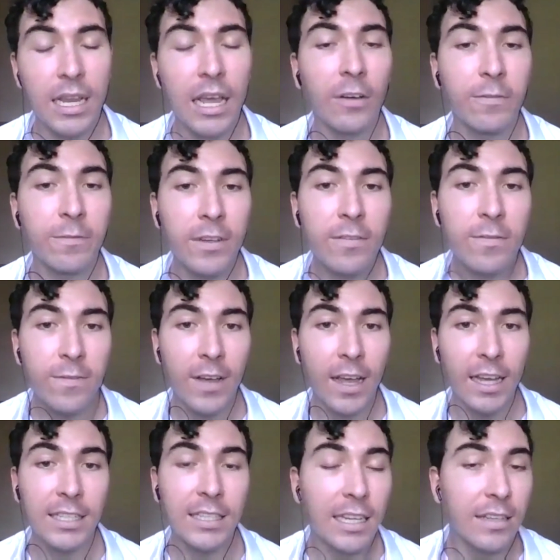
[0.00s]
Now,
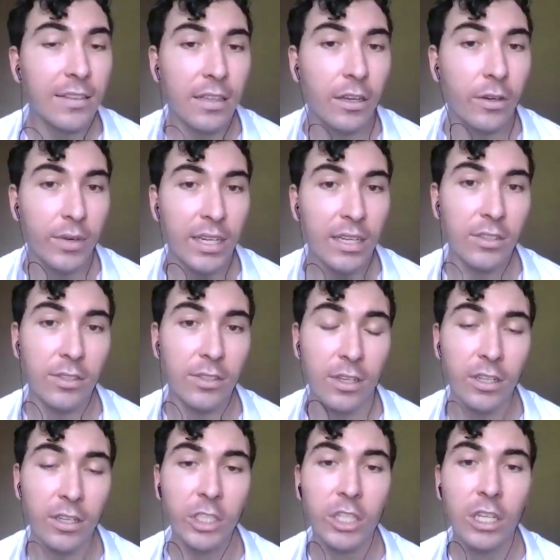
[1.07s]
Finfind in their
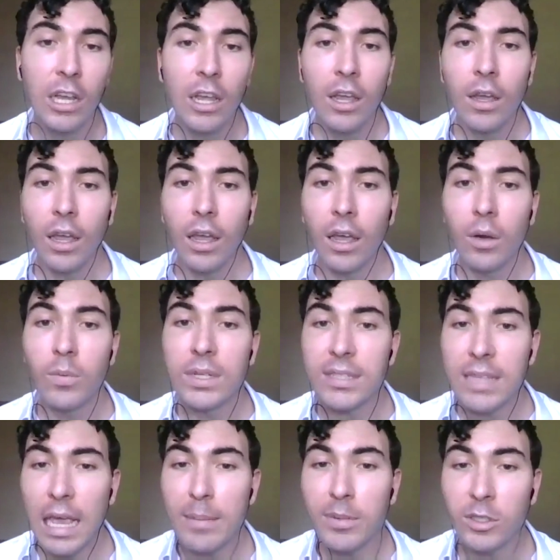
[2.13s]
research was
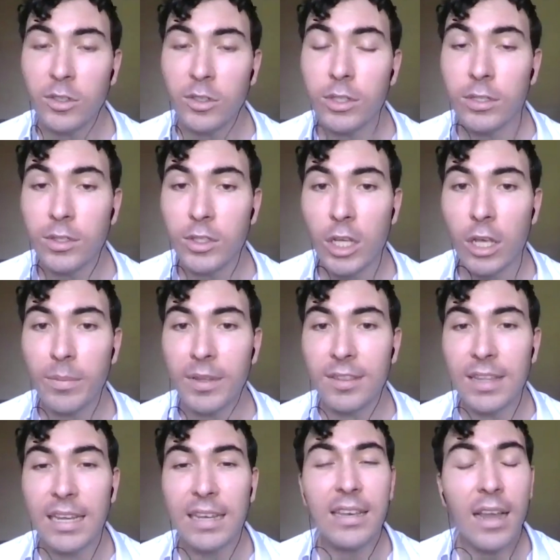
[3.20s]
able to determine
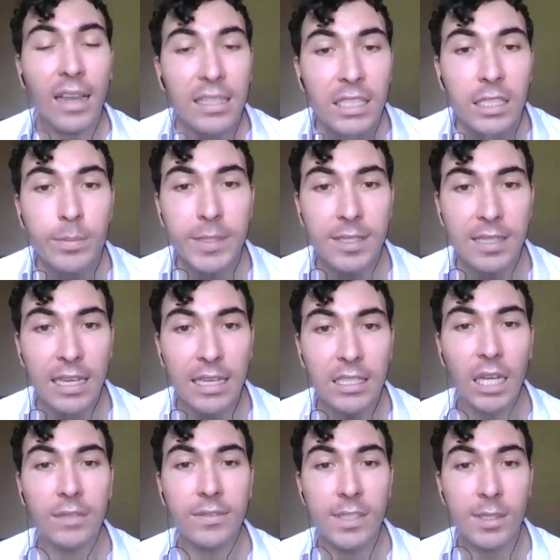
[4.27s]
that 90%
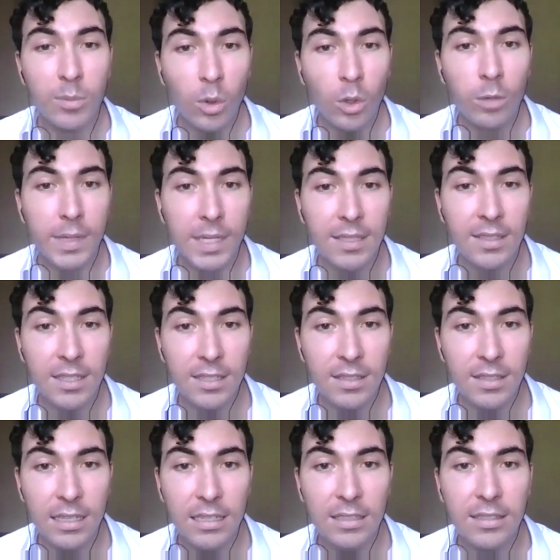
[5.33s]
of small
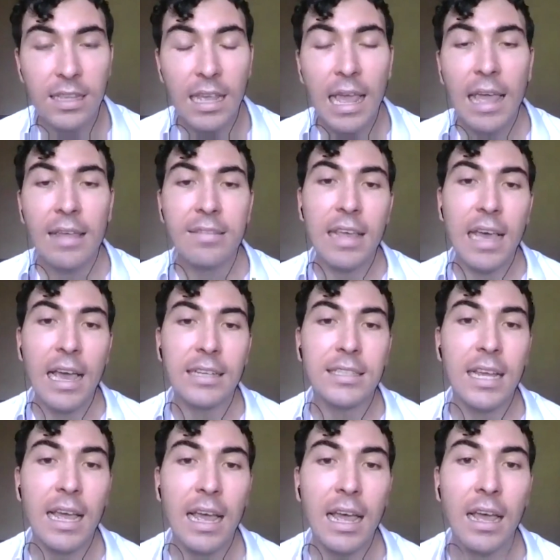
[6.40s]
businesses that
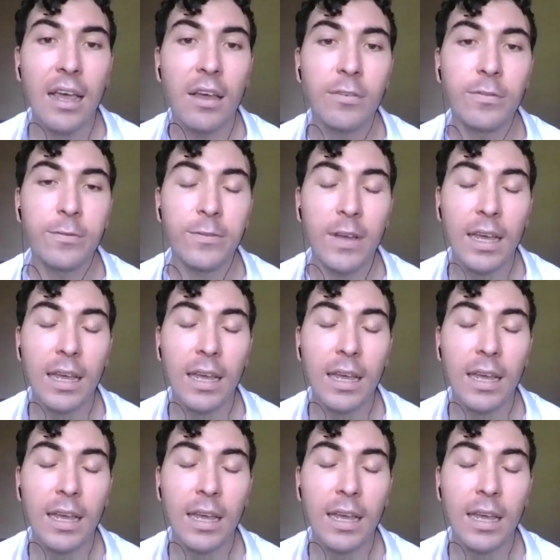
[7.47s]
have